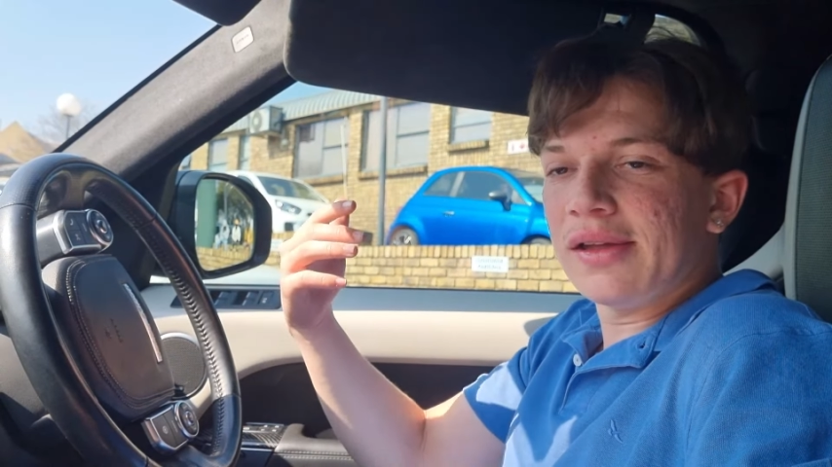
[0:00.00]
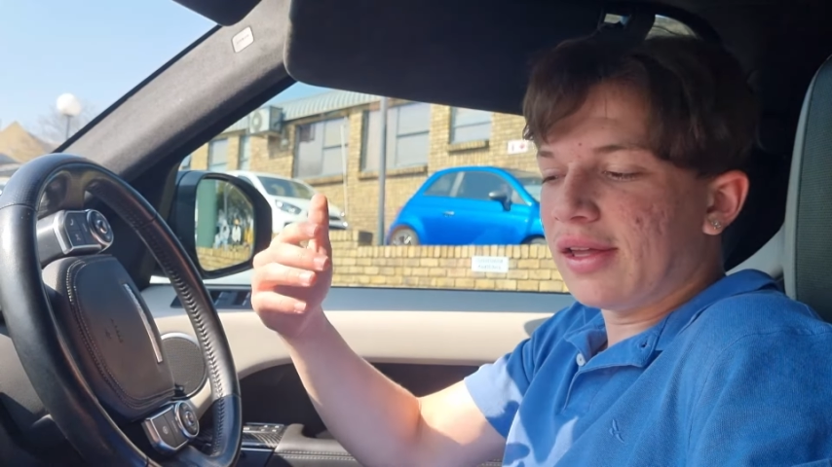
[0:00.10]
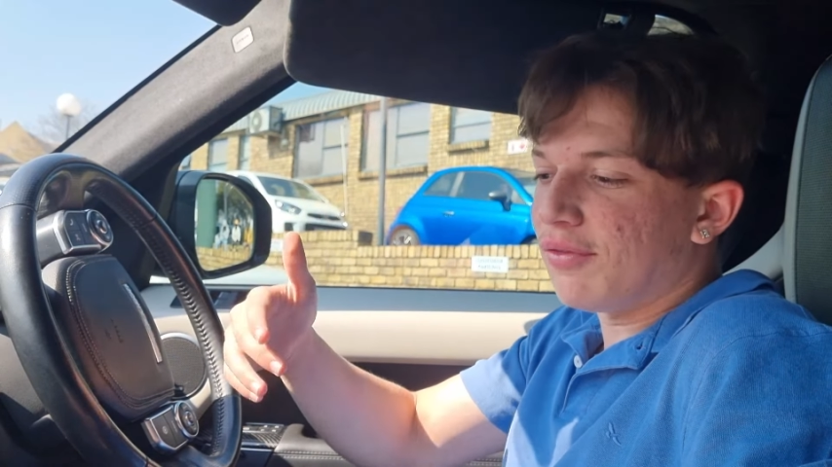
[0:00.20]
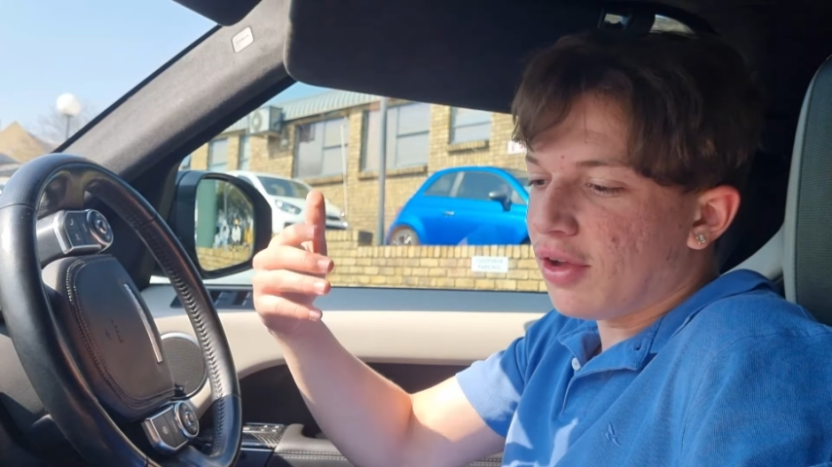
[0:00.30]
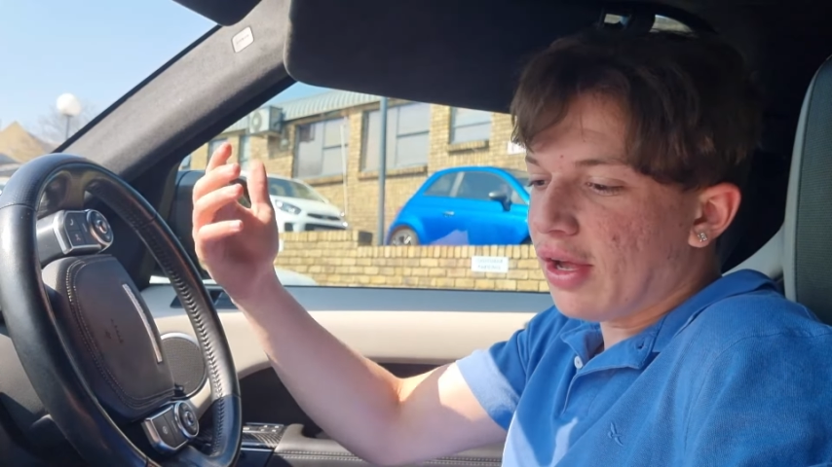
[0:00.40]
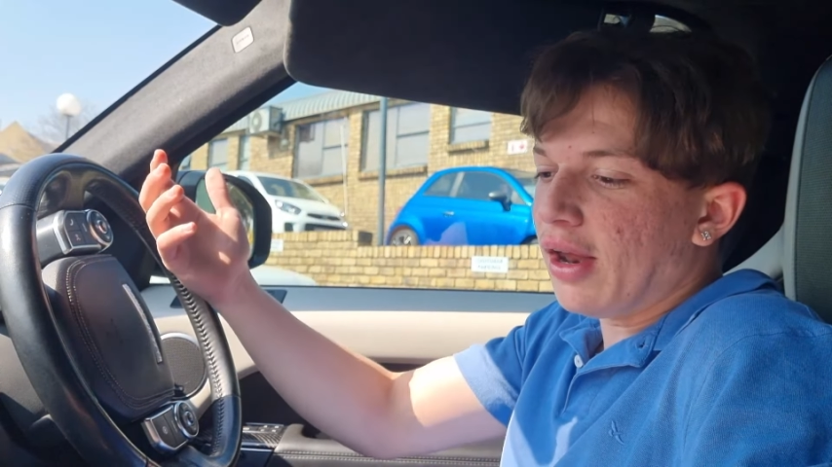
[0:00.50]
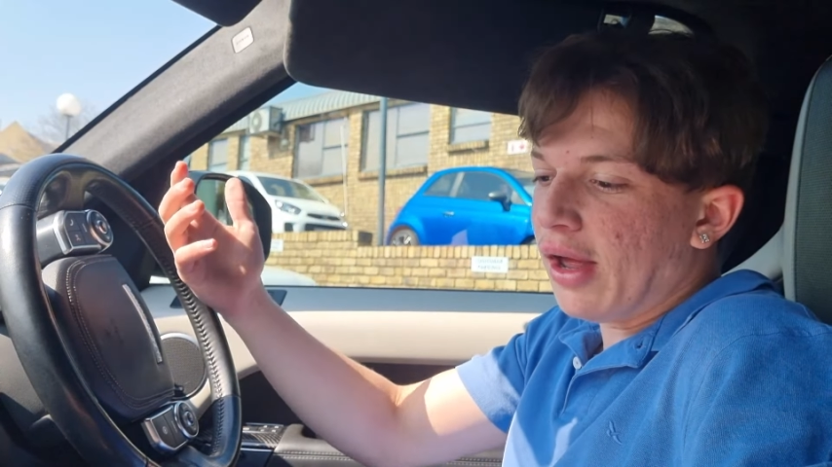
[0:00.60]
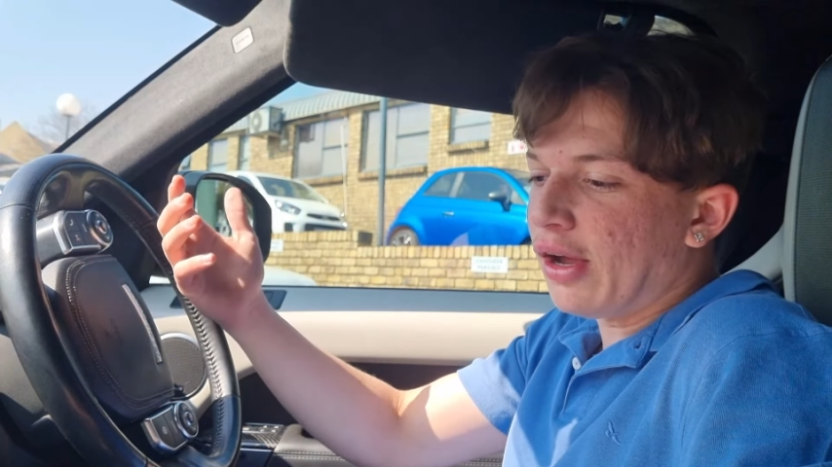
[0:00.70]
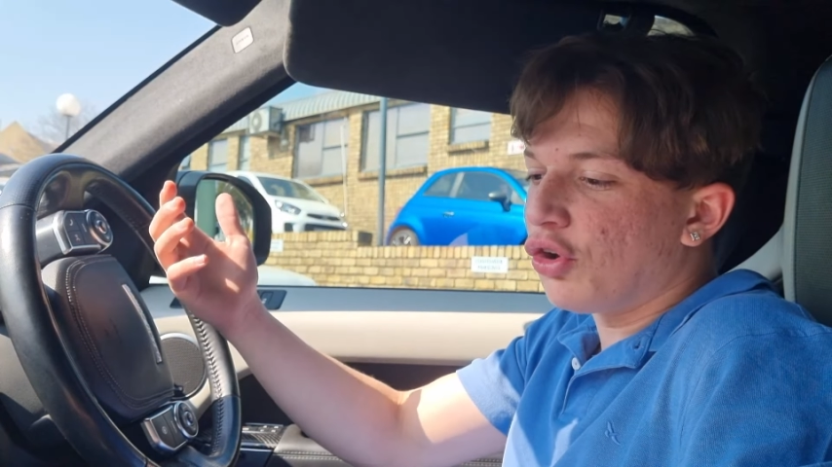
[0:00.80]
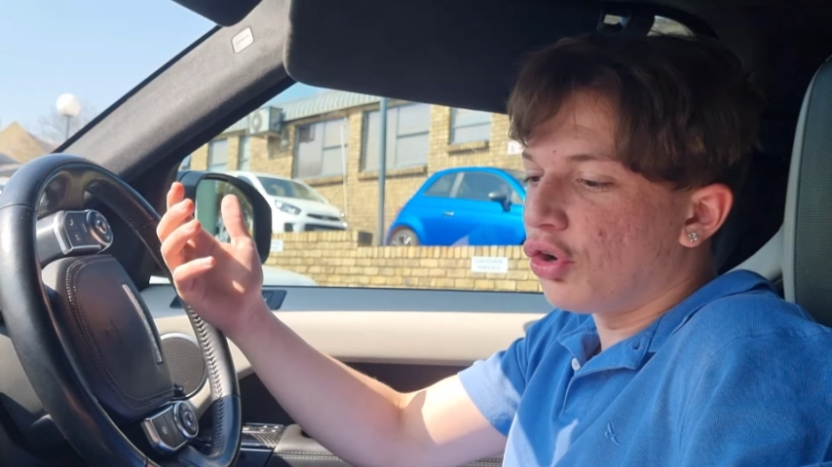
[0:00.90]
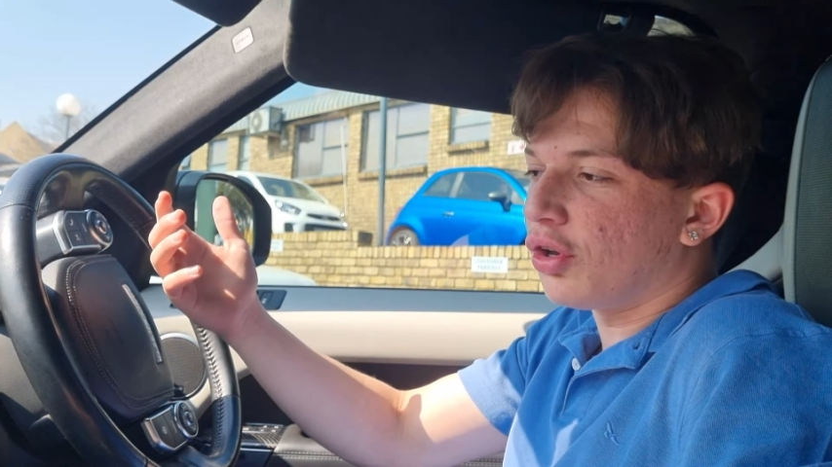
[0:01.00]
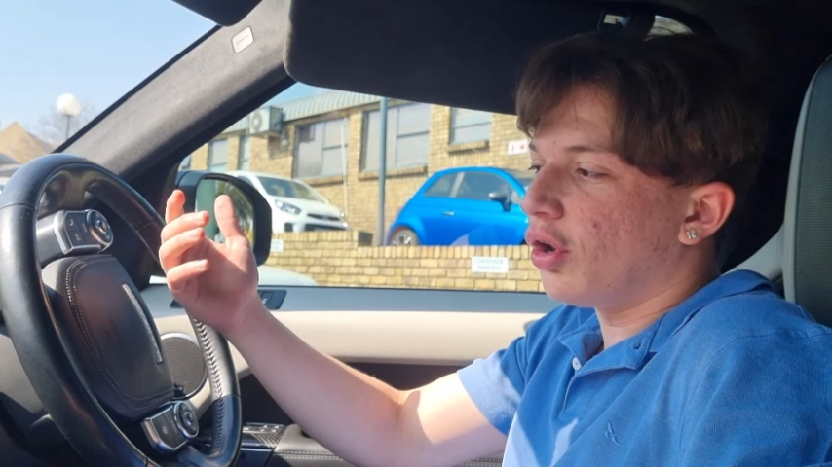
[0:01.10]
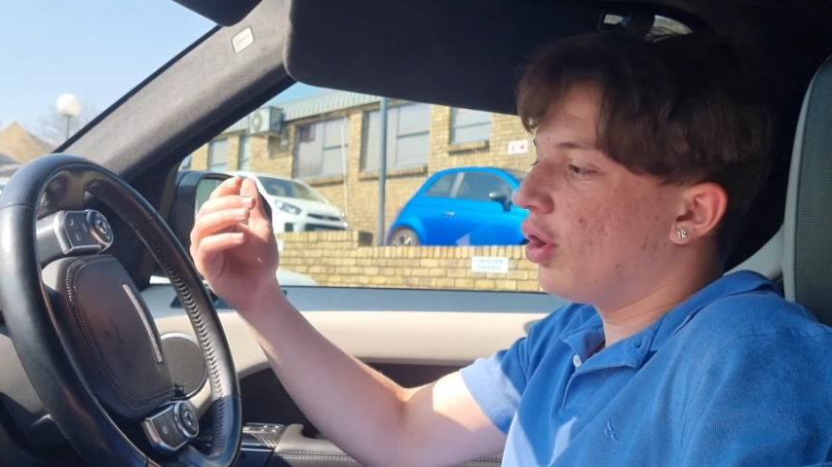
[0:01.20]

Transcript: giving a good